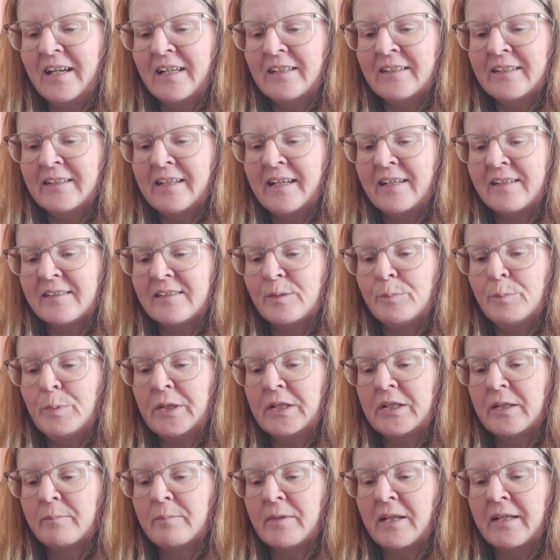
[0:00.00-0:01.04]
L&S to
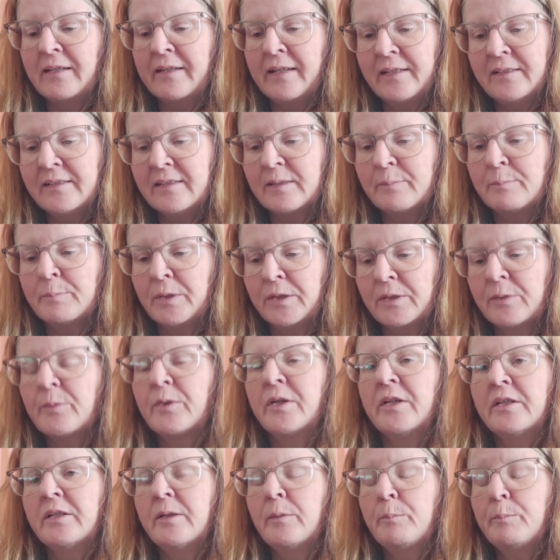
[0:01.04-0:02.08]
pick up the latest
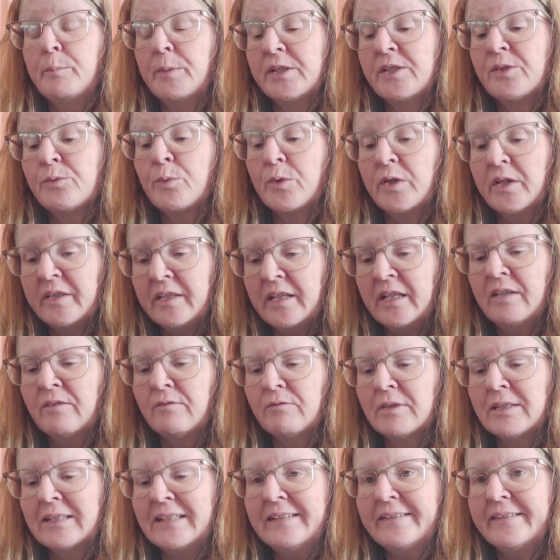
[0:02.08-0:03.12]
buzzworthy
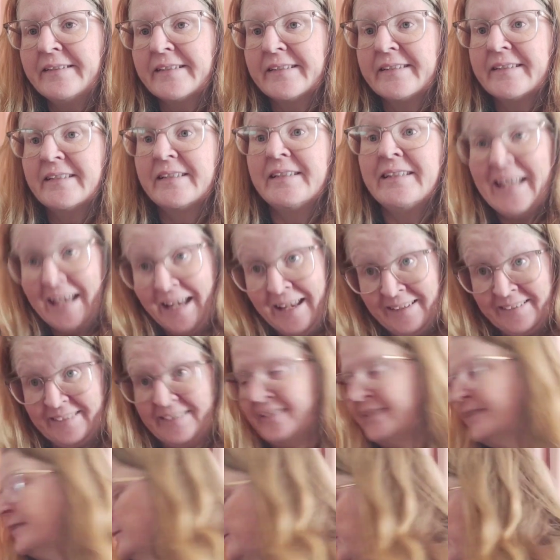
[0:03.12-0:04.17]
releases.
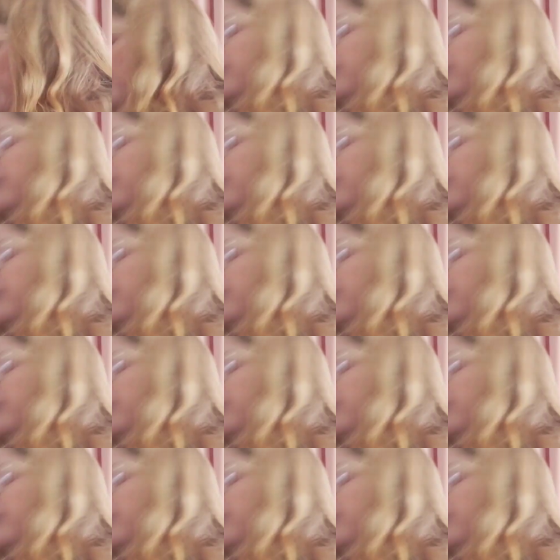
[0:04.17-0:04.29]
Yes.